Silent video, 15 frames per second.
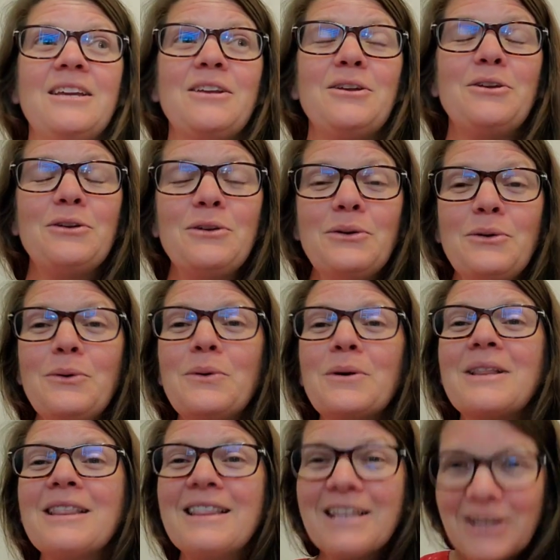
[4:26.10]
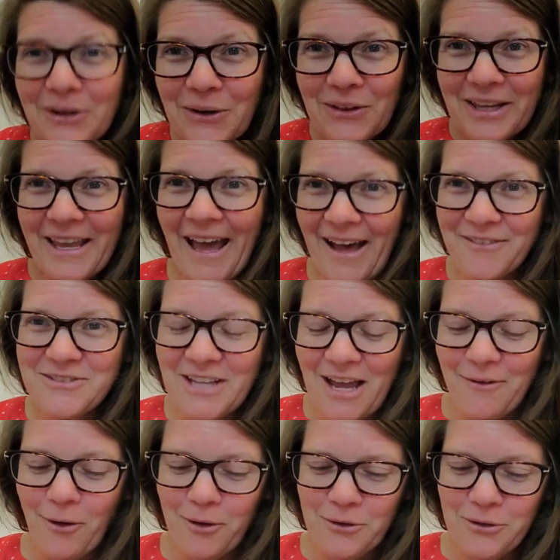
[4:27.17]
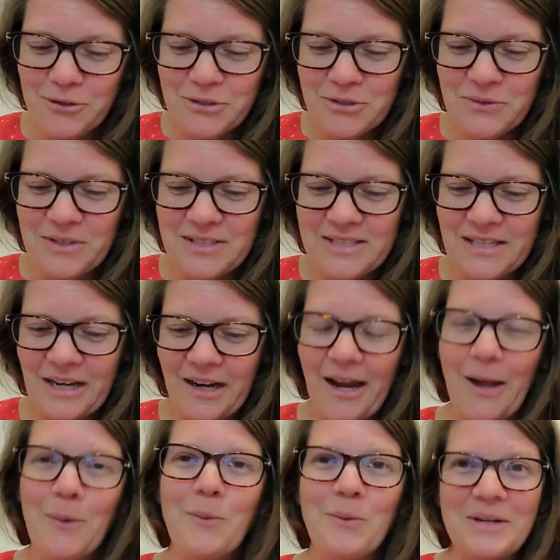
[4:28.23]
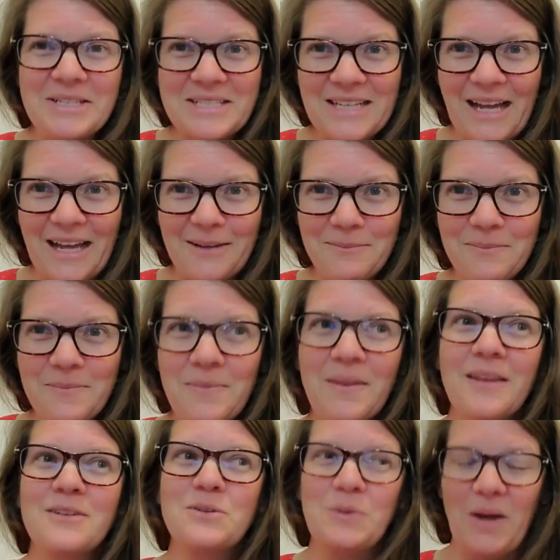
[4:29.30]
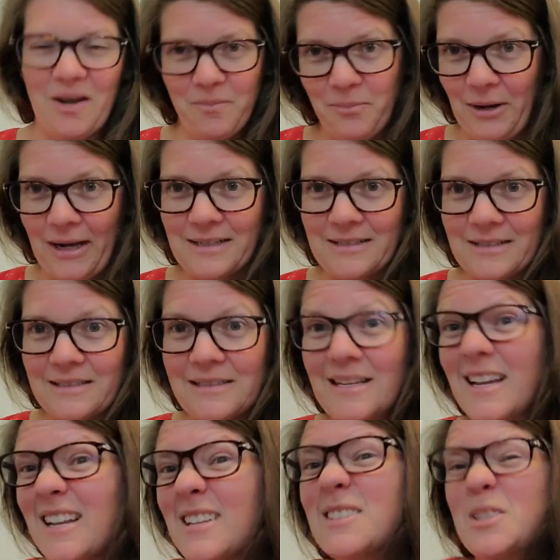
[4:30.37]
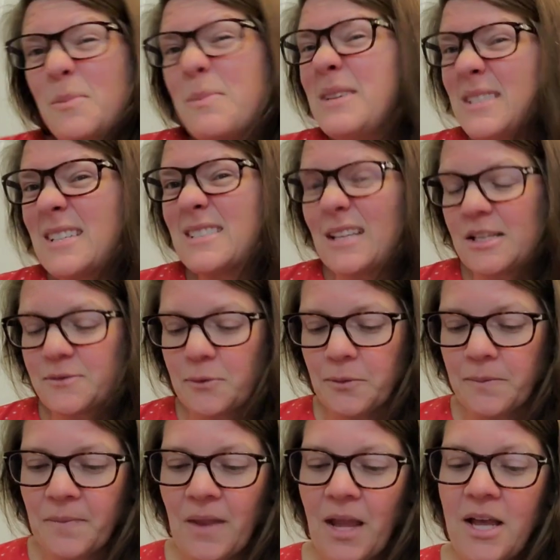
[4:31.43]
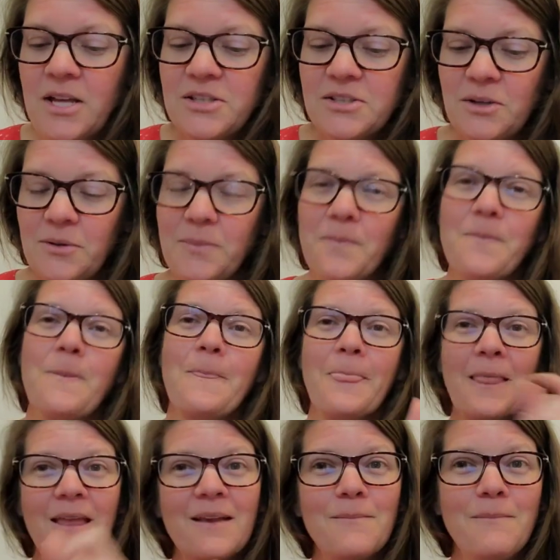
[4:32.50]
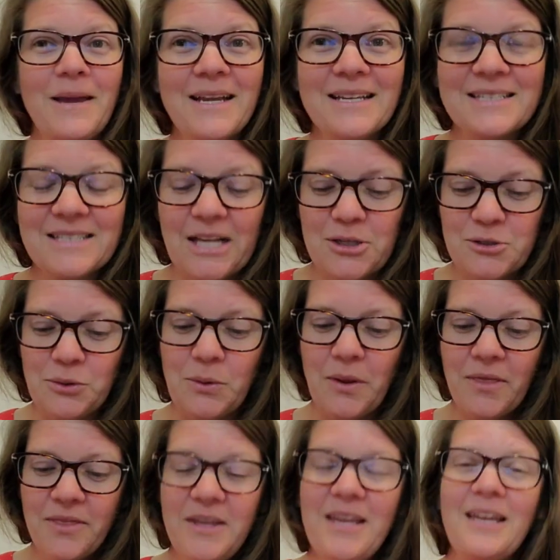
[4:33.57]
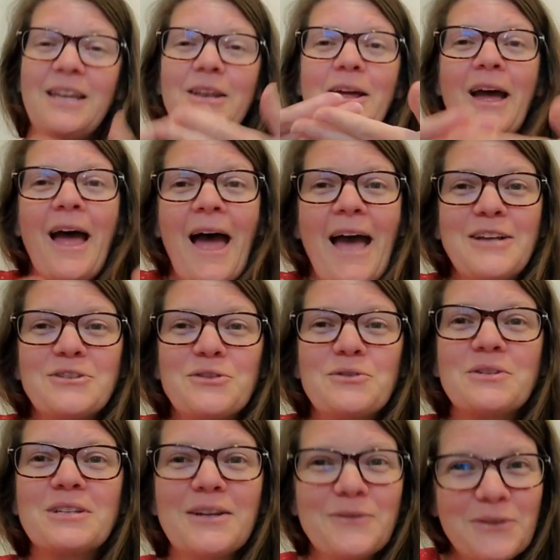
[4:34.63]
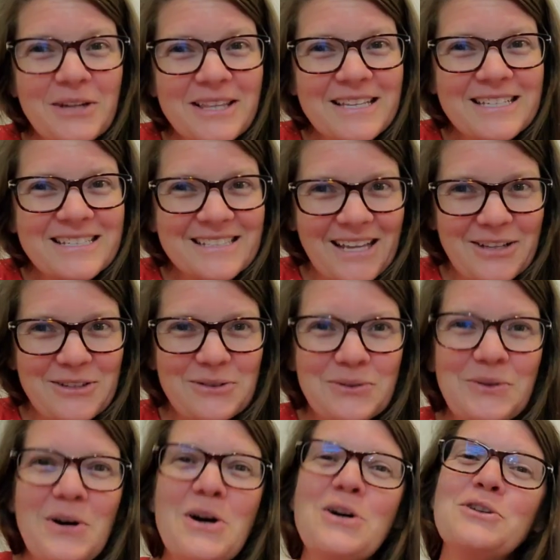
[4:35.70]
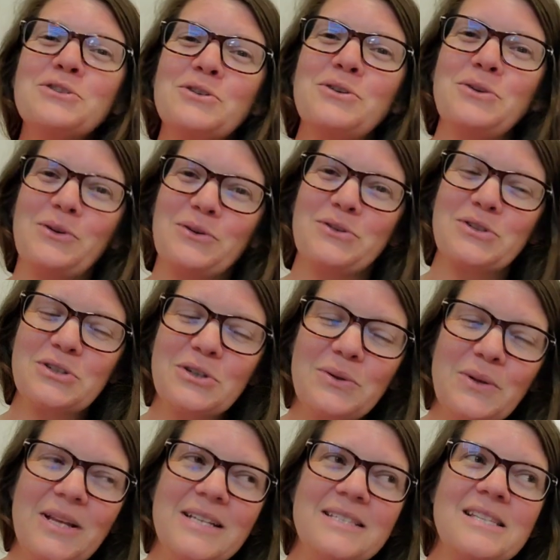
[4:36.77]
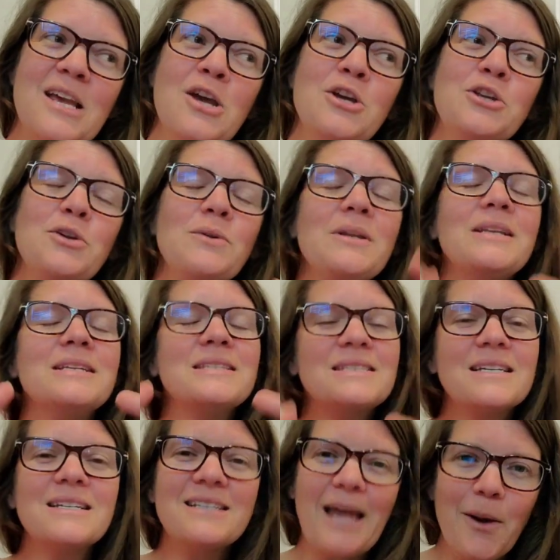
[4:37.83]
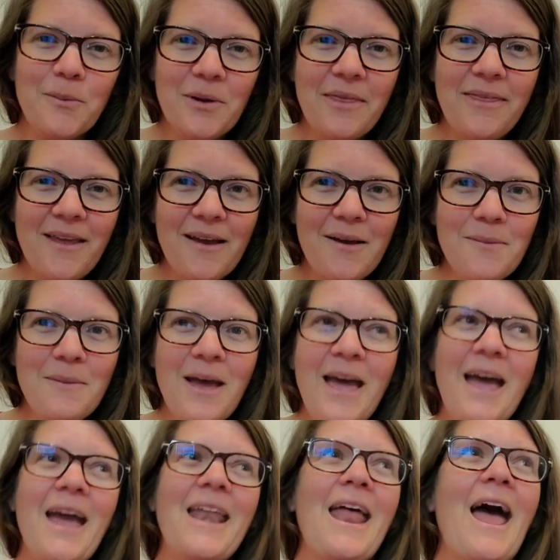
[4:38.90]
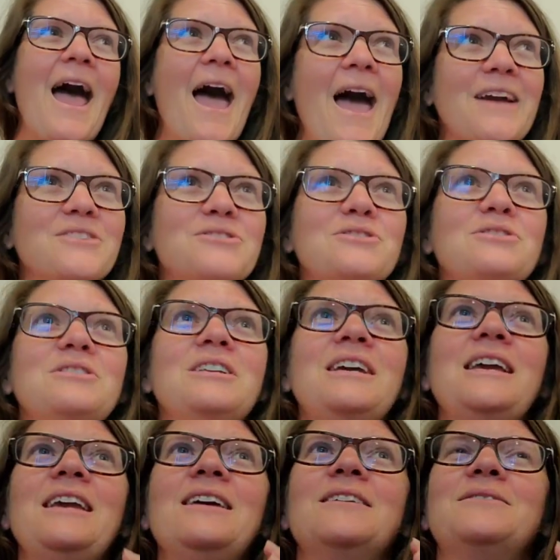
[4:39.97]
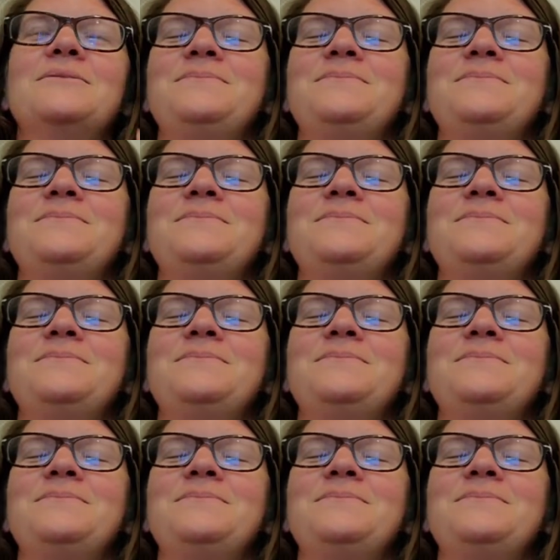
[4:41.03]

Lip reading: you literally have to have all your students there at one time to have practice and to be successful. So make a schedule. Then, as you're delivering this schedule to your students, you need to sit down with them and actually